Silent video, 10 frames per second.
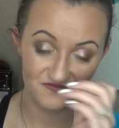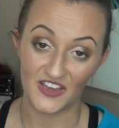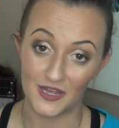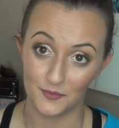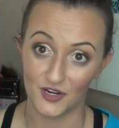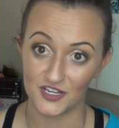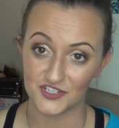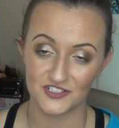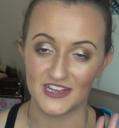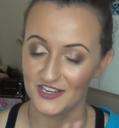fan
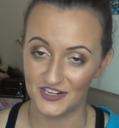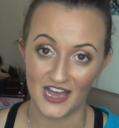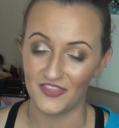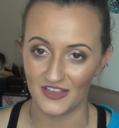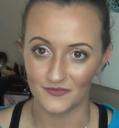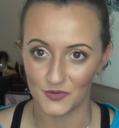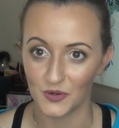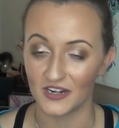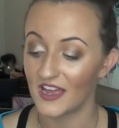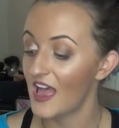brush. I could not think of the
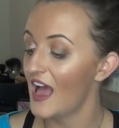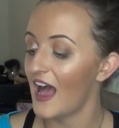word.